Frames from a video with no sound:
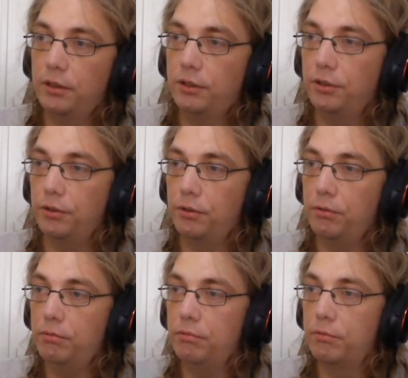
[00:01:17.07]

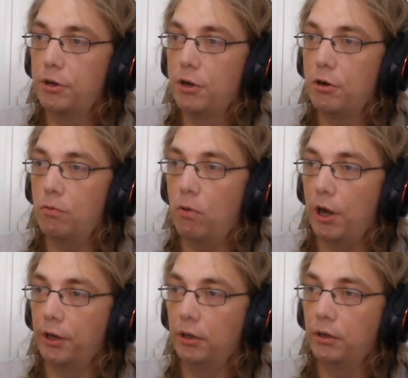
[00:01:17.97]
2,
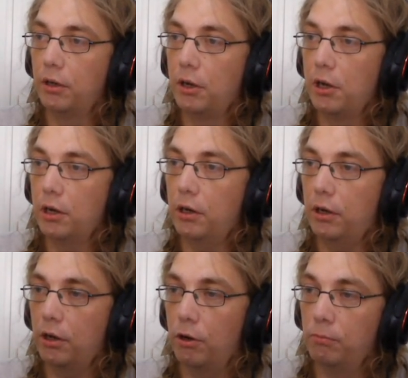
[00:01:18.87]
1,
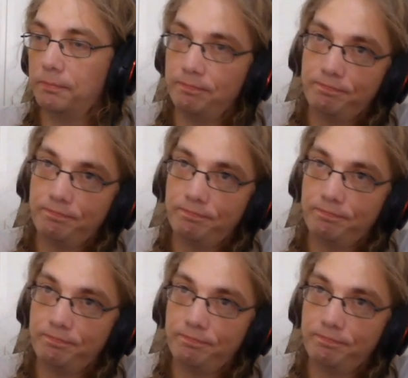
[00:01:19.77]
go.